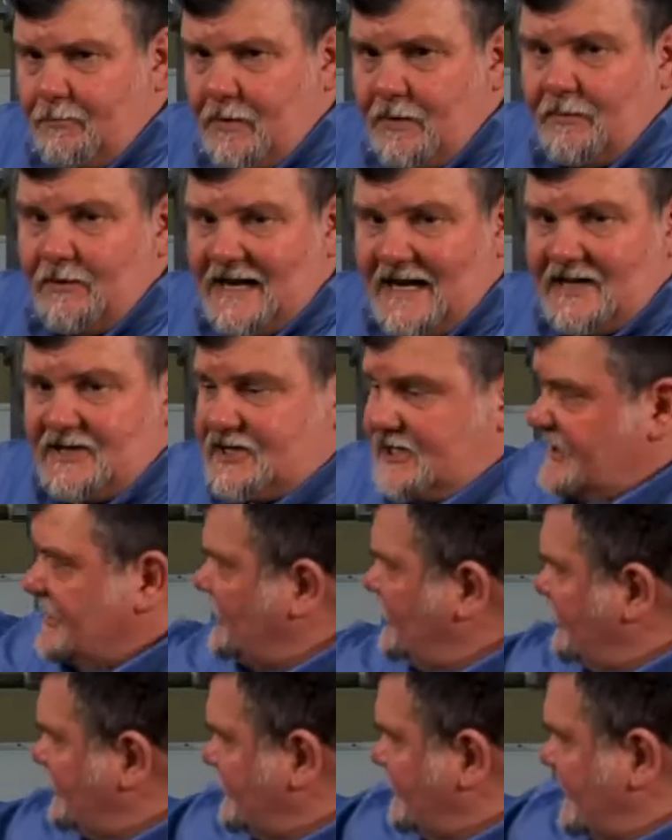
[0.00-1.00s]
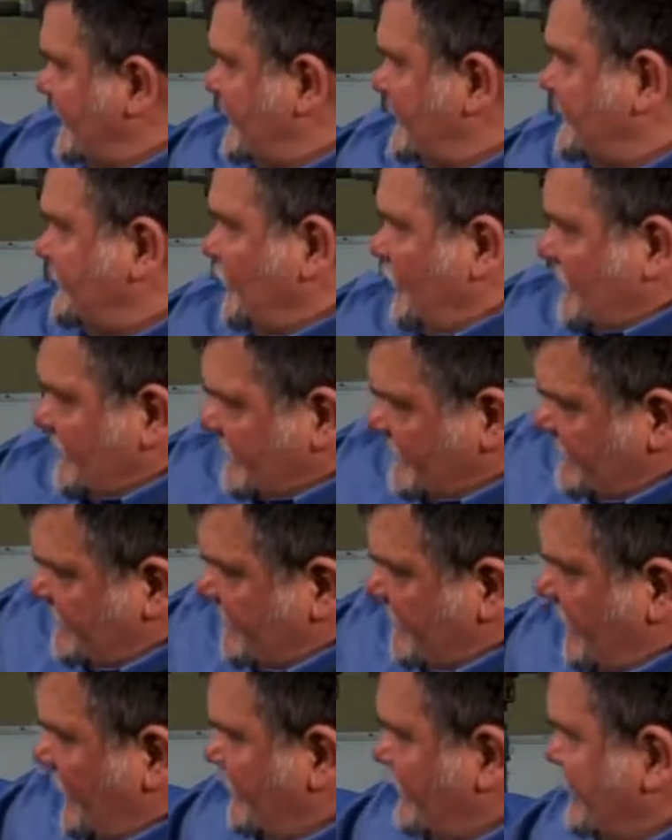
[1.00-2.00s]
We would actually use this once it's
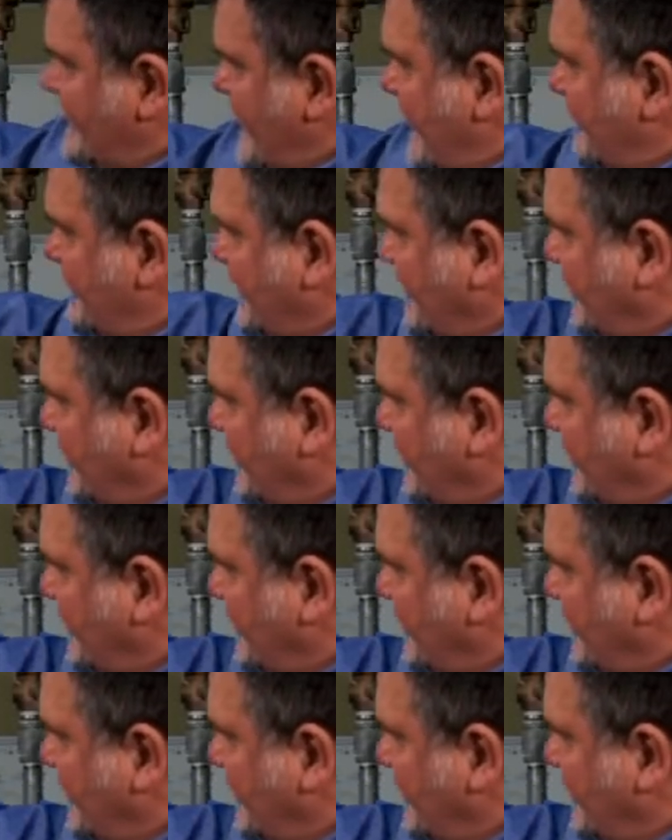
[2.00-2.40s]
closed up to